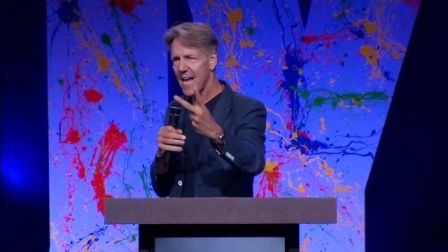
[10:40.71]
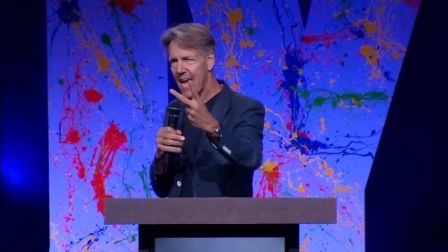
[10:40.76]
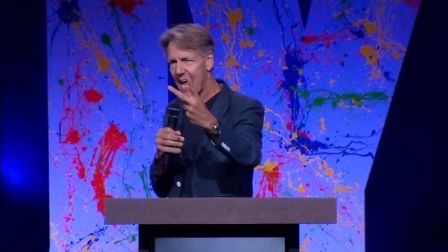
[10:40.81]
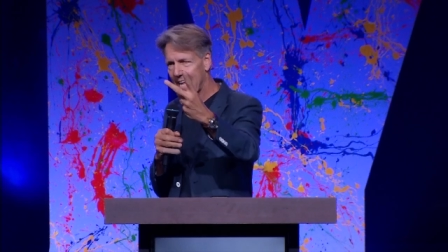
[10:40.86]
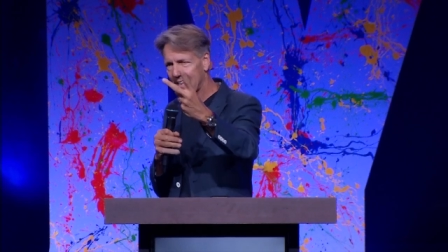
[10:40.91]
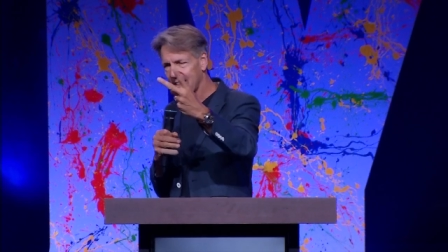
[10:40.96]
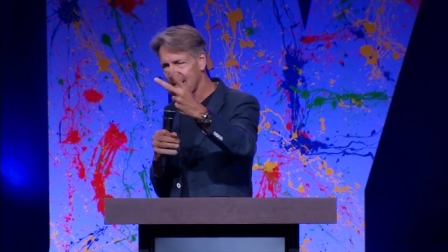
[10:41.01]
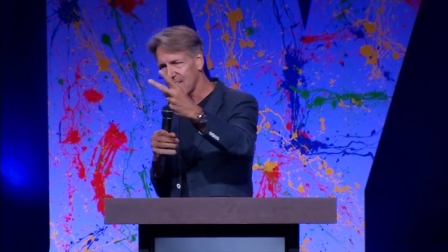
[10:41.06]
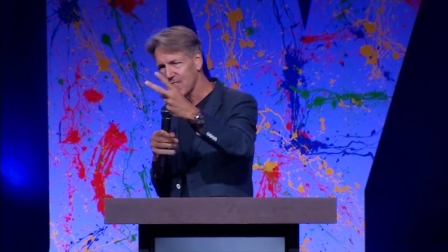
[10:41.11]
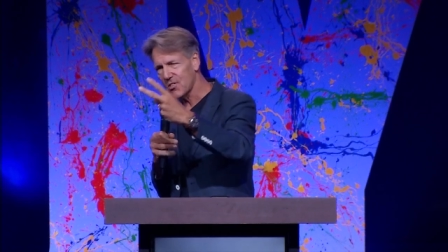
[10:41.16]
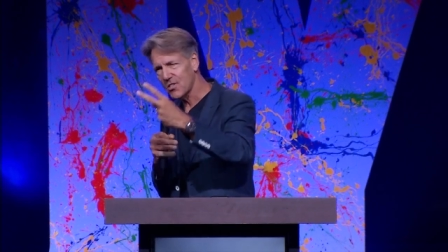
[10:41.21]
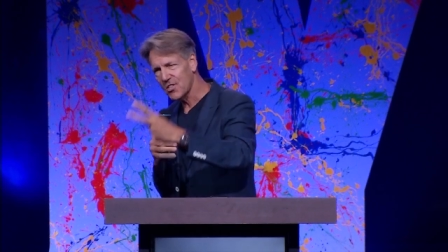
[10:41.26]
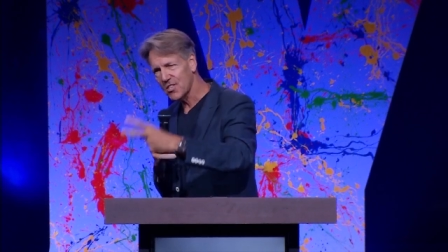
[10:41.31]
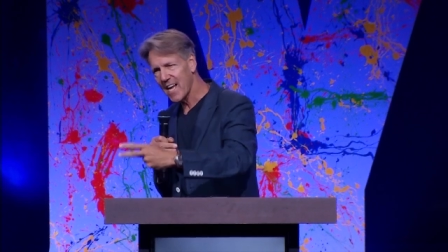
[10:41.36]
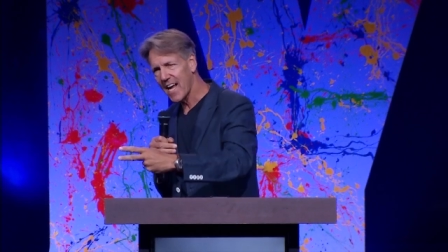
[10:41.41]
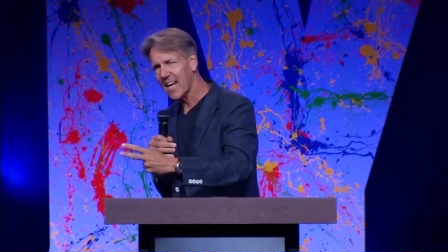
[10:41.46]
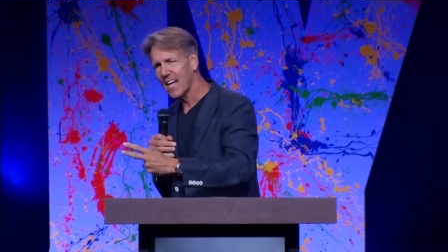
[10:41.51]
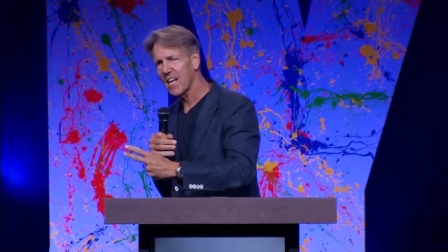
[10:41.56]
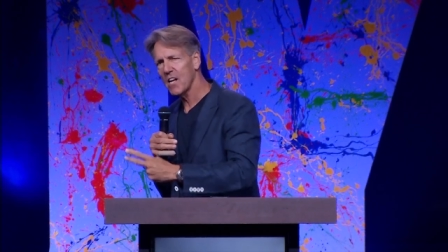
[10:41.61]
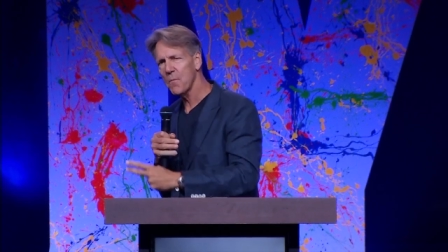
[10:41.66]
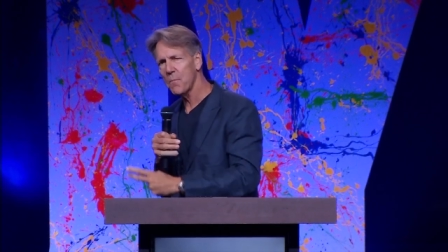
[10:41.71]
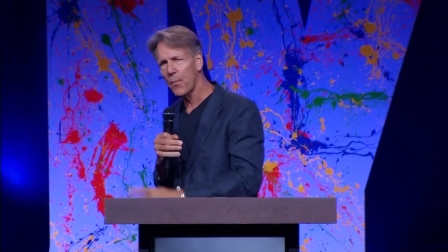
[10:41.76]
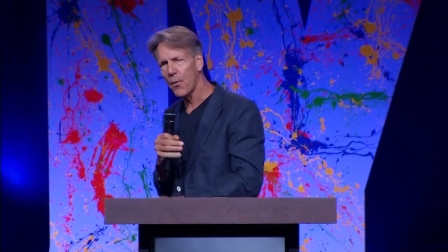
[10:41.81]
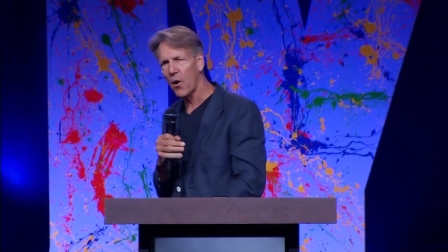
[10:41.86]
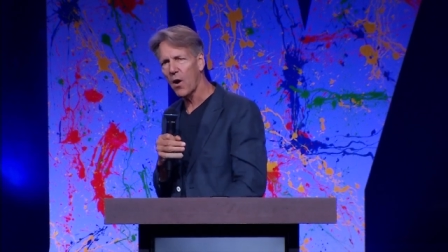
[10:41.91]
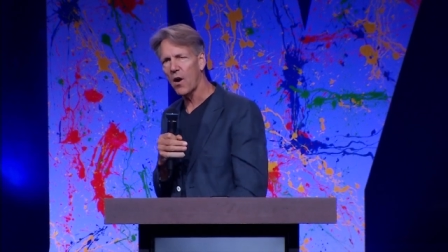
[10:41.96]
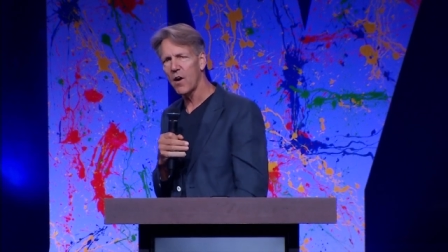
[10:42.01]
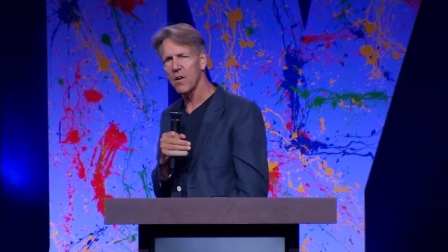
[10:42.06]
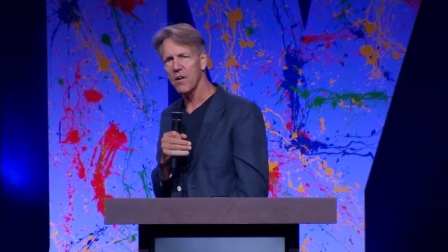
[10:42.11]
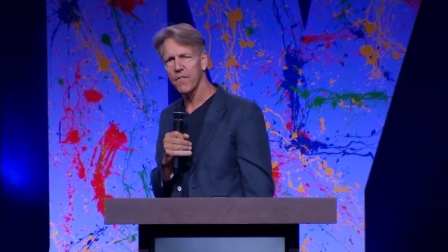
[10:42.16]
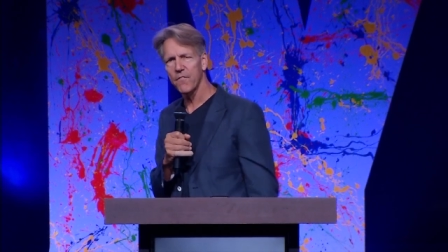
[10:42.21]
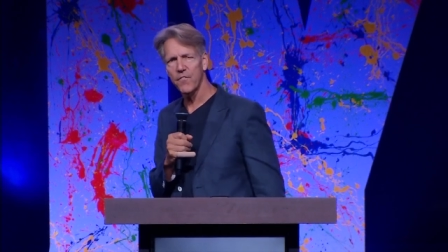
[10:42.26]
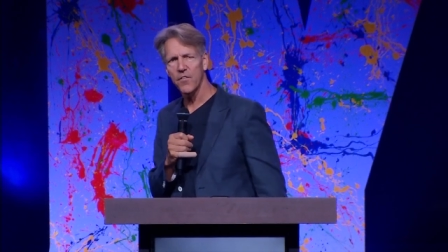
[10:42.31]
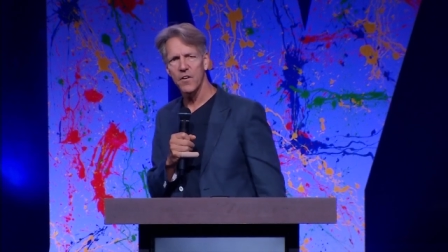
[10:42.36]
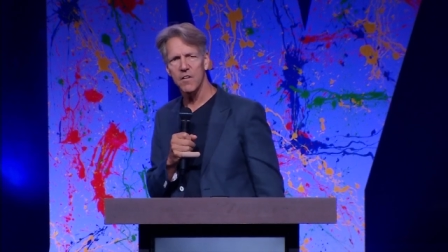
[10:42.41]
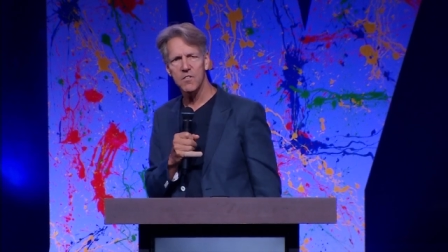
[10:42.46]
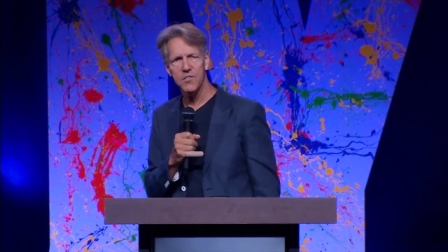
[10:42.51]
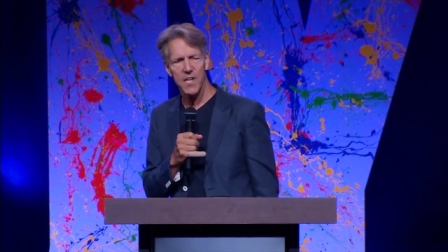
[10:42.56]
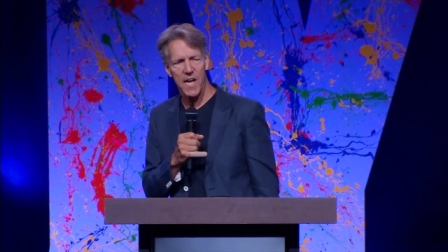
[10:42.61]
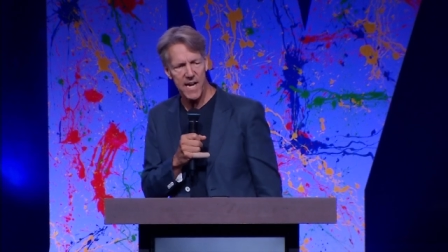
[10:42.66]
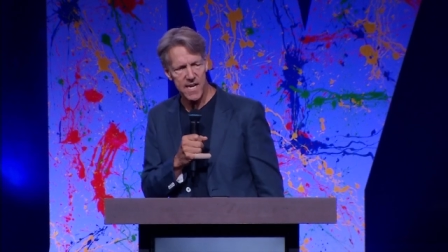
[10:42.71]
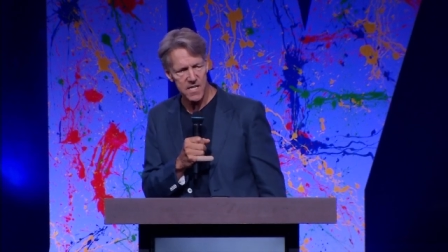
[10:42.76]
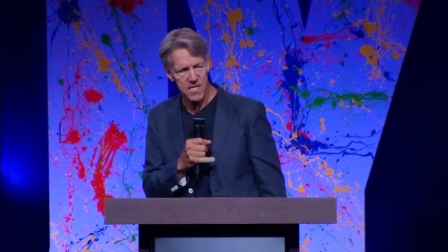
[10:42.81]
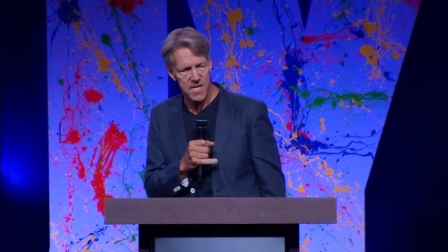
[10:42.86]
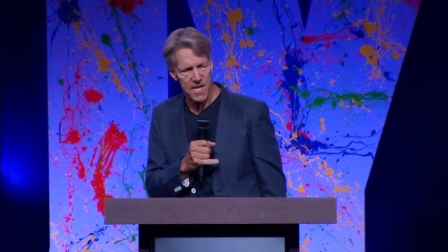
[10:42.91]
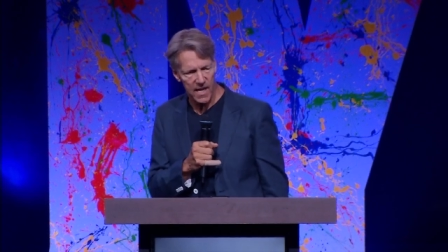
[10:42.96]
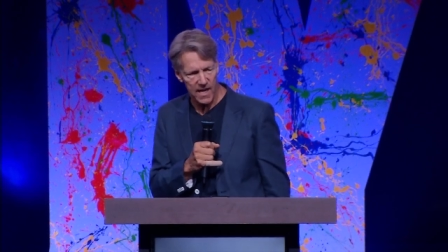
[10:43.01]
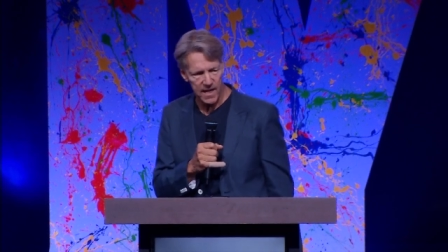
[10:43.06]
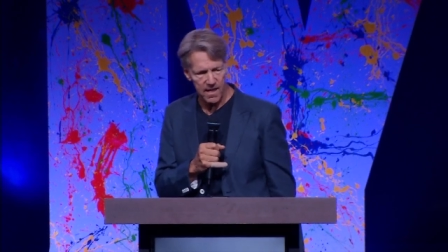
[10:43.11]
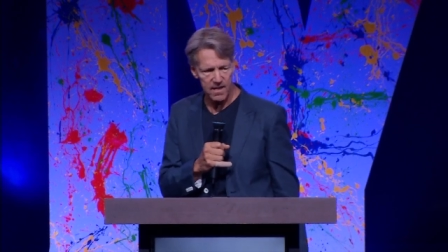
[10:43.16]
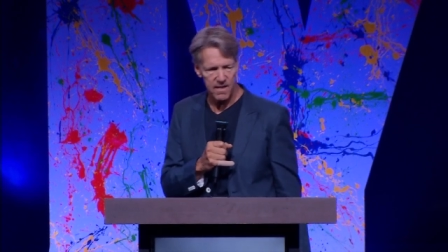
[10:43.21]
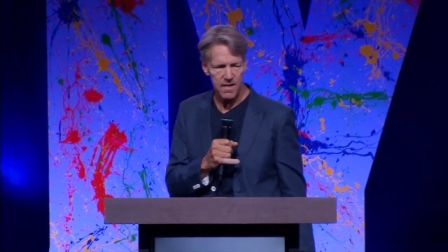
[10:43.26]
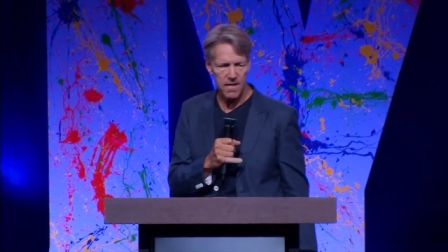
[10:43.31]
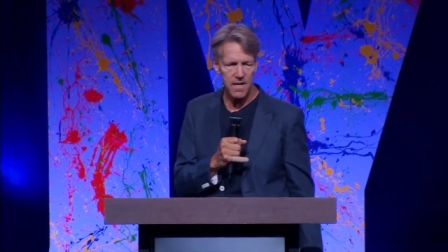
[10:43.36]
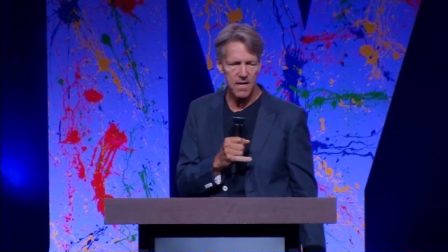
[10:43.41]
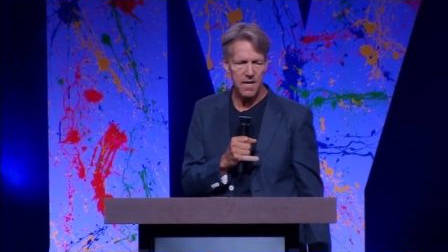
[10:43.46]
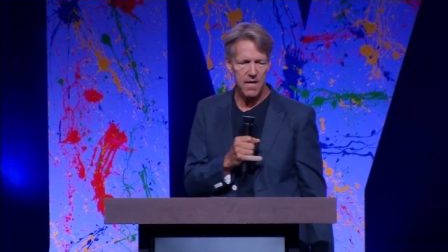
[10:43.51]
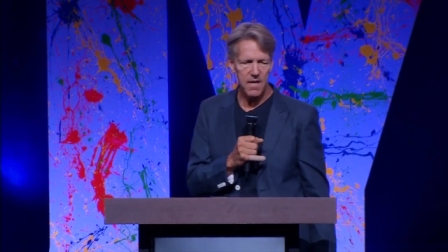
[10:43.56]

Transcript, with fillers: at the second part of verse 18.